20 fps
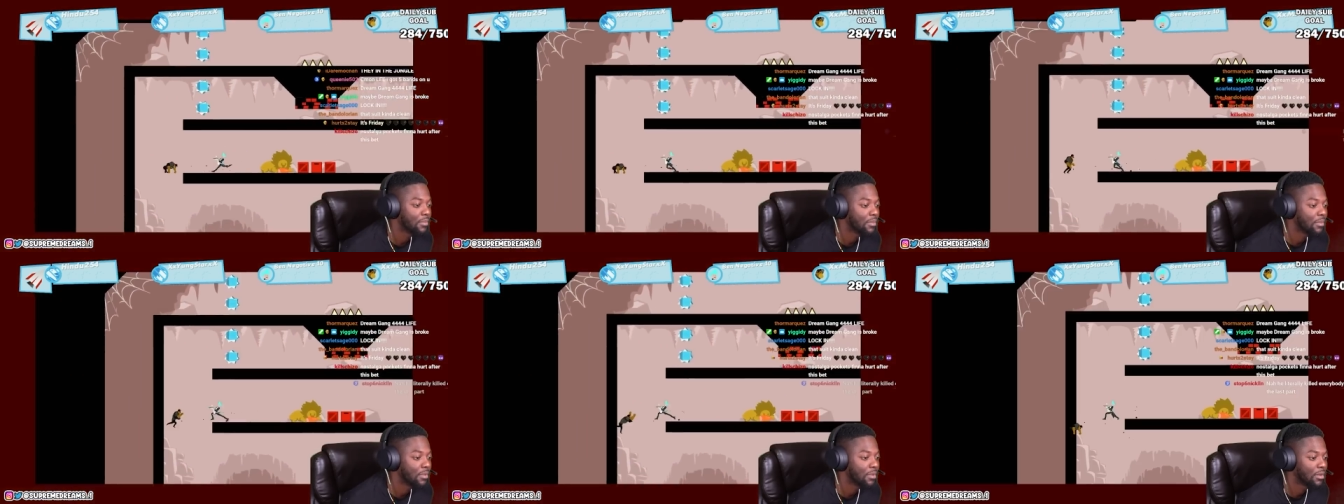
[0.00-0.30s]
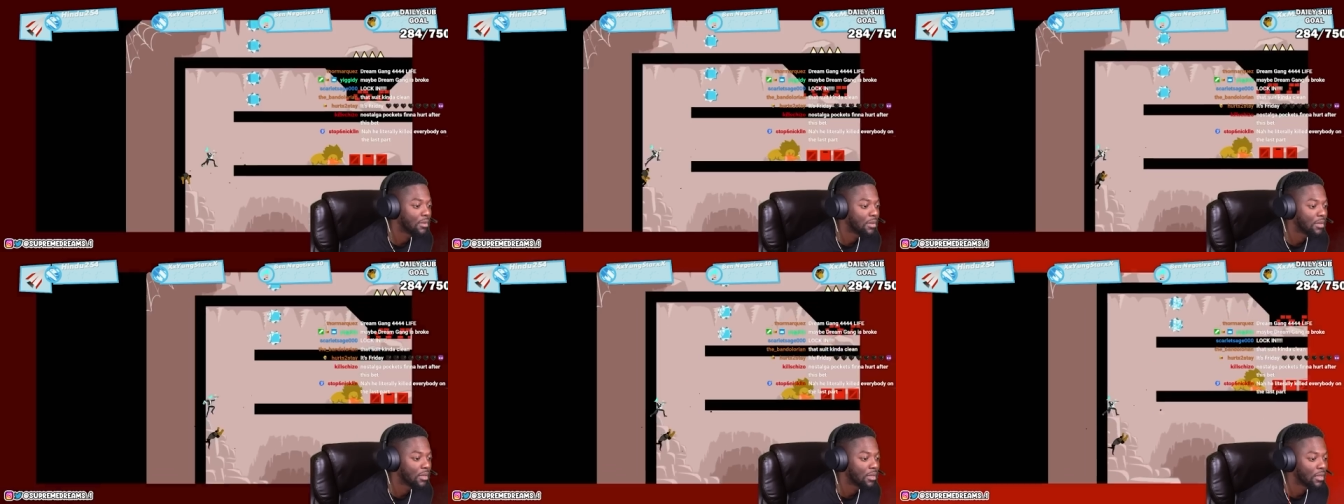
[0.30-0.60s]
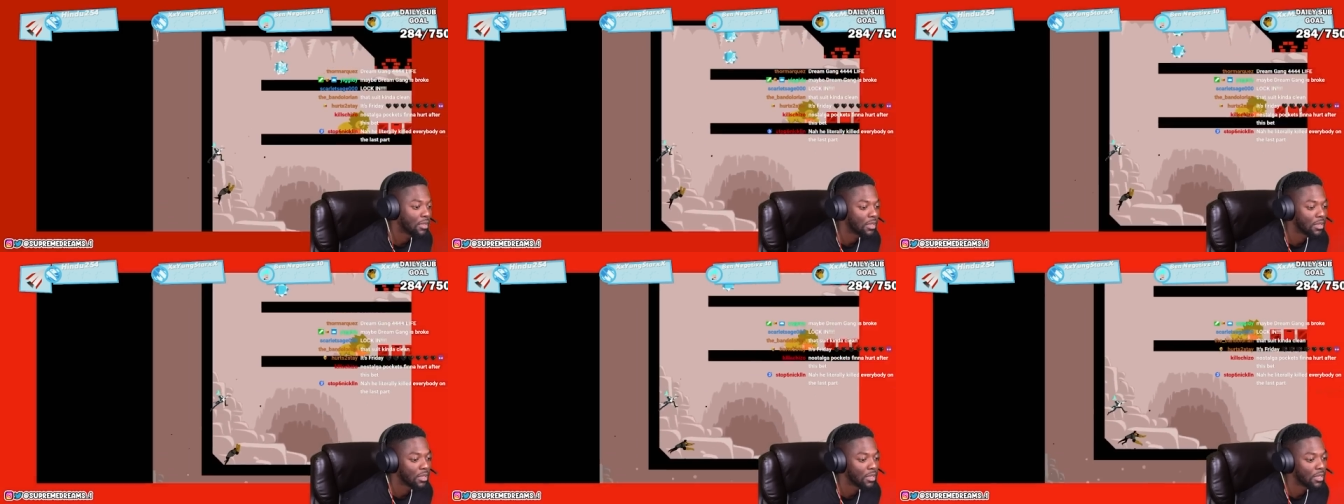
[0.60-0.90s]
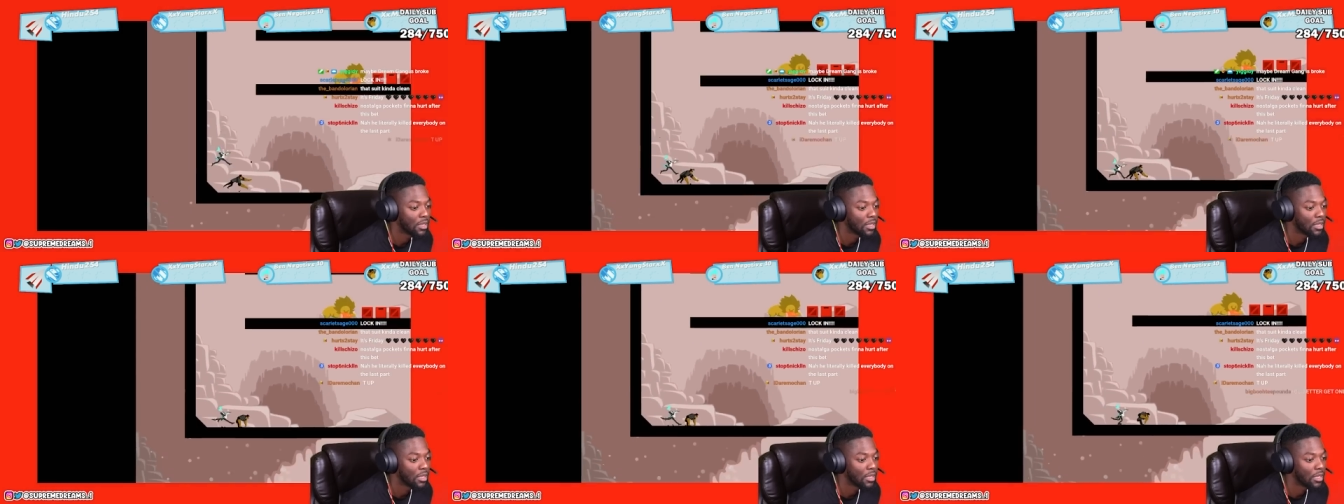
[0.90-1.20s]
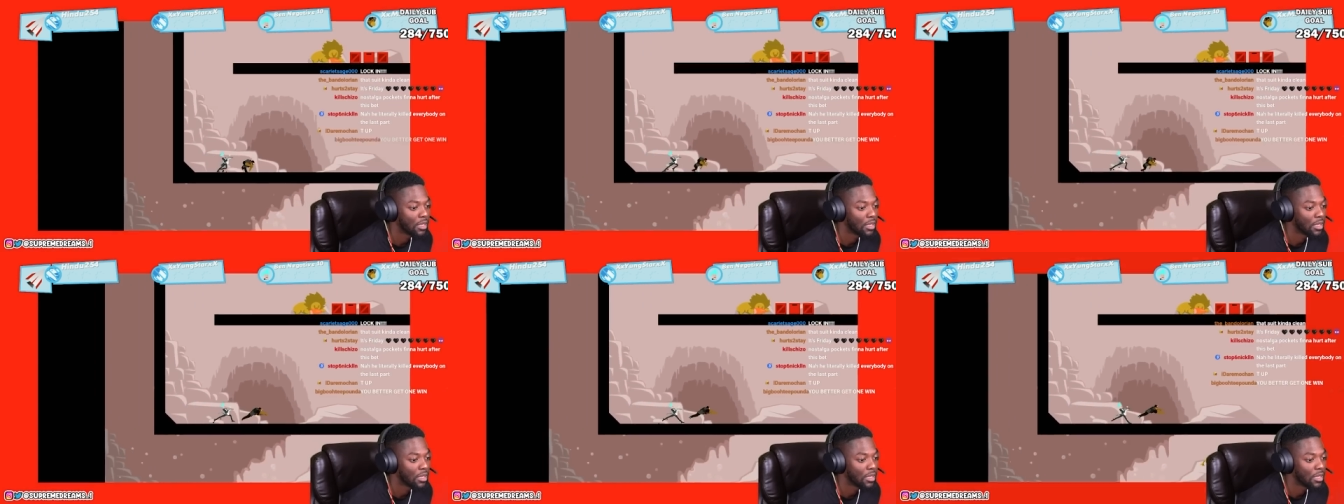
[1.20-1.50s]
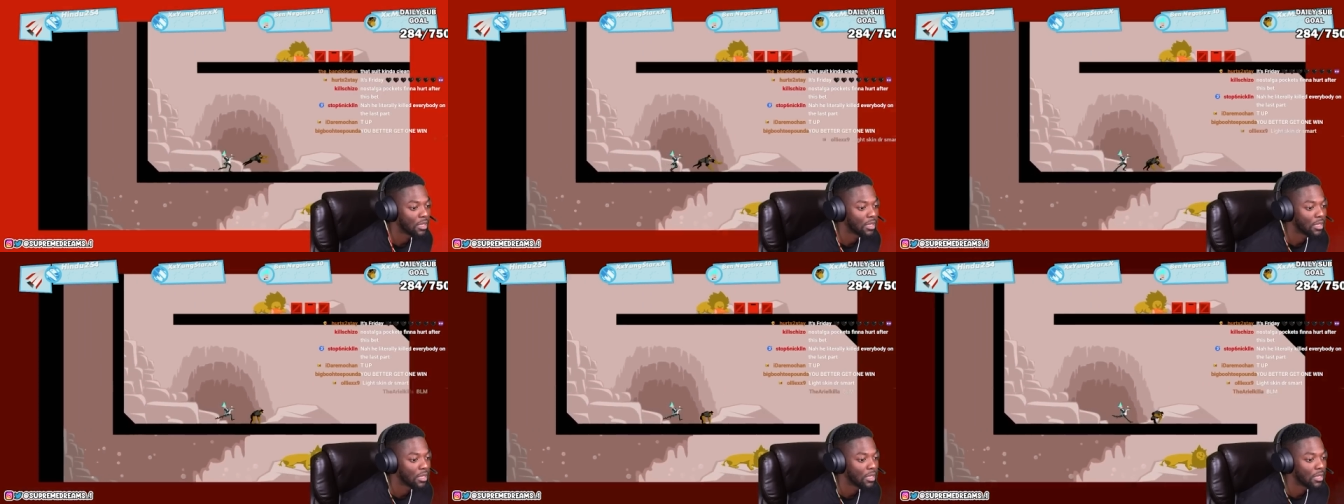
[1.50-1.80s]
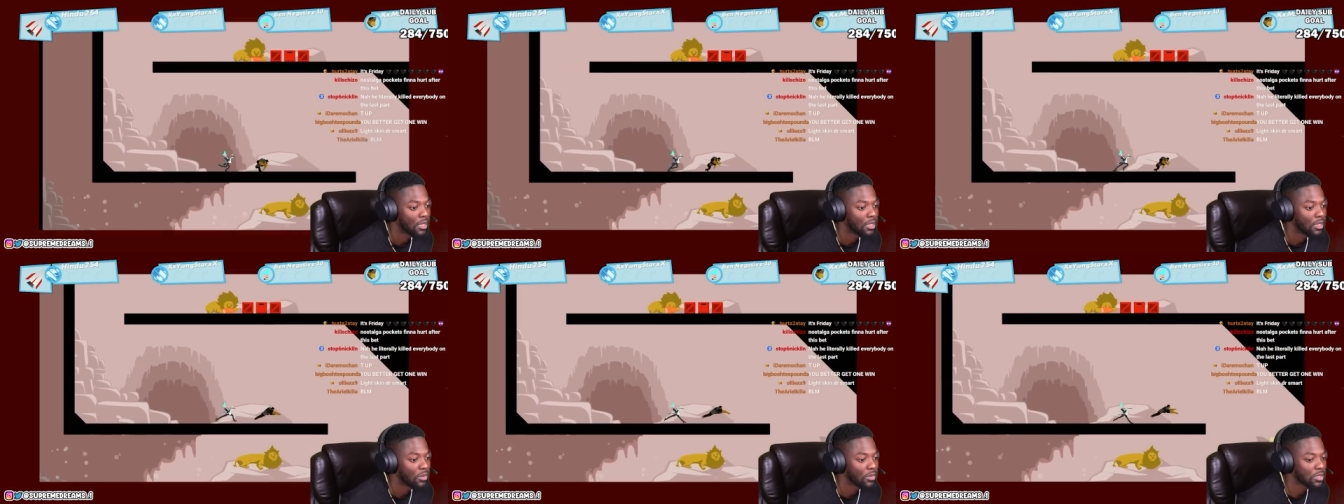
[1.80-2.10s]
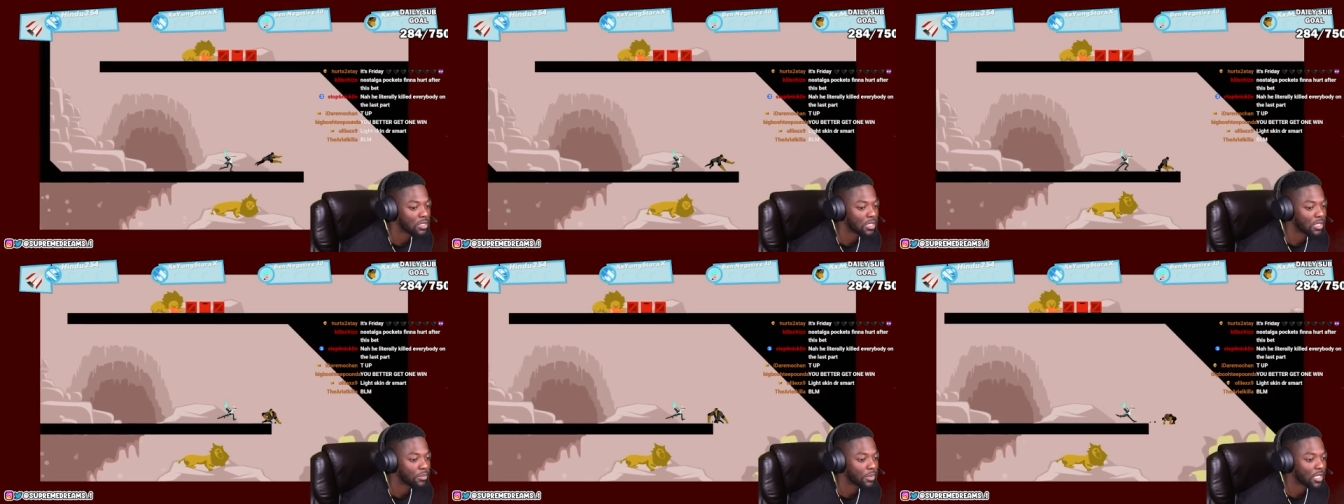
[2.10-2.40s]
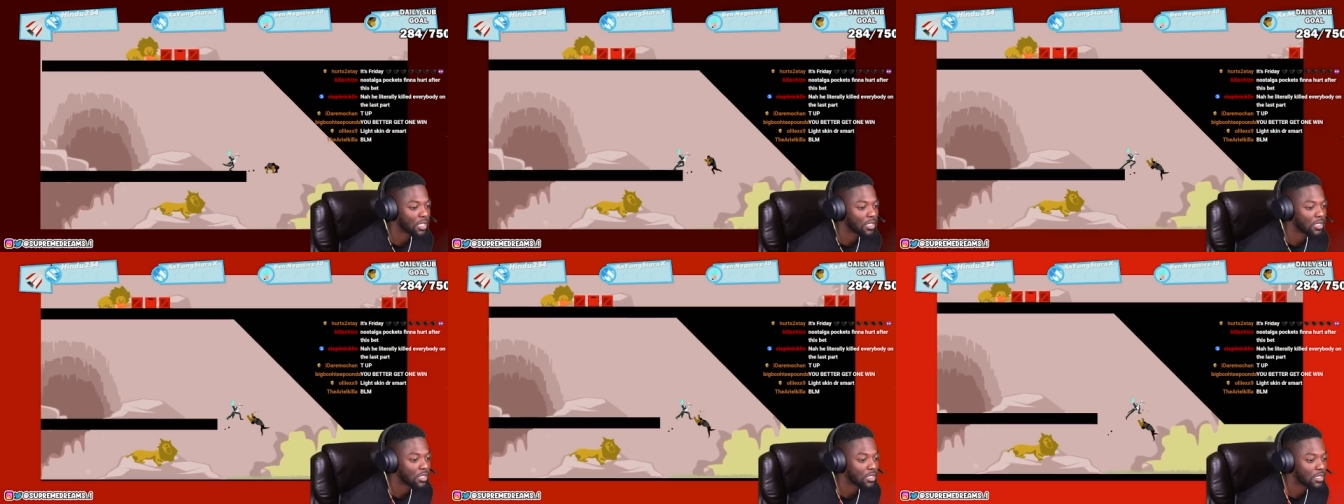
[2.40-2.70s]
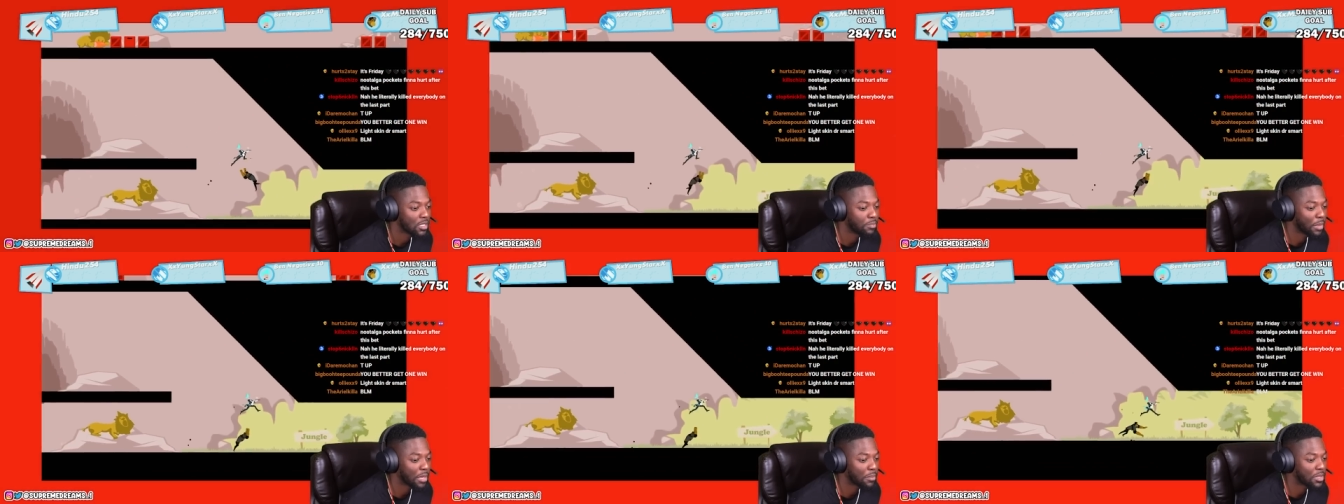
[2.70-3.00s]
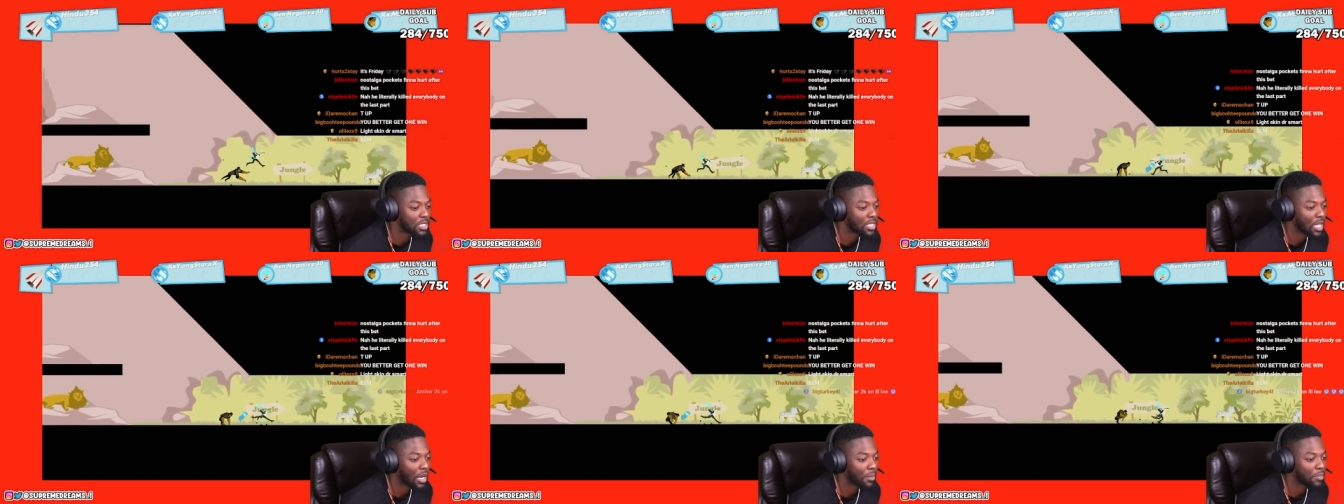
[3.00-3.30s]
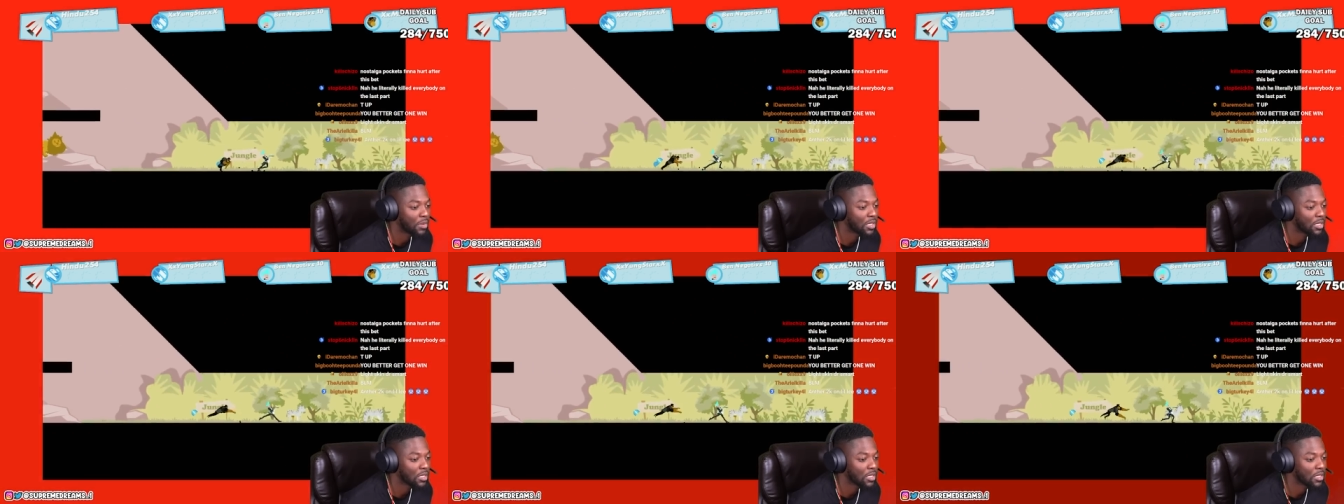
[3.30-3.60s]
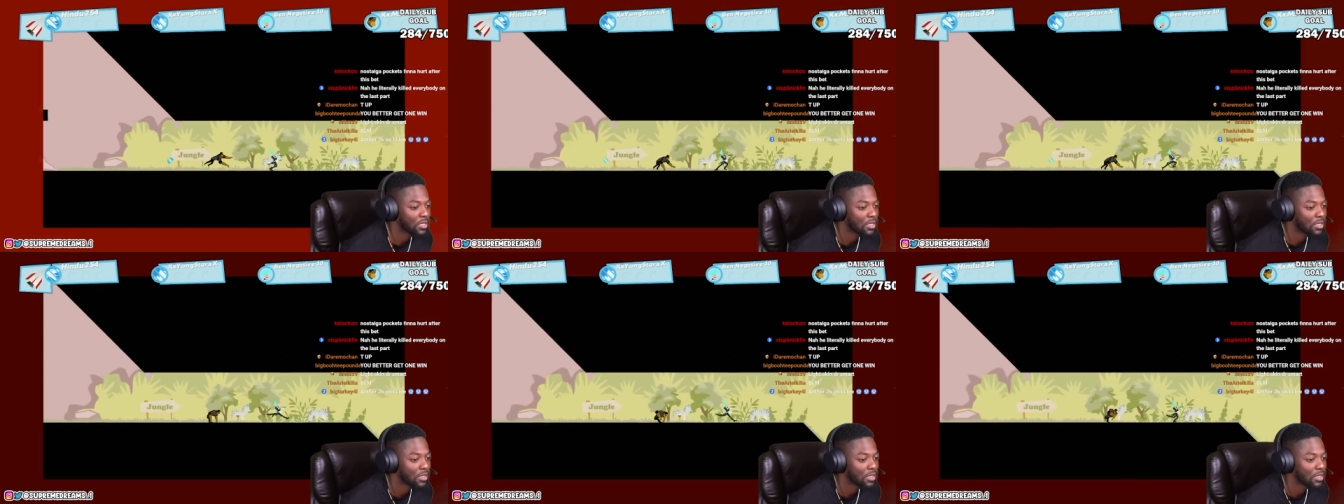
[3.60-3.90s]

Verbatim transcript: Hell nah. Stop it. What's up, nigga? Make me stop it, nigga.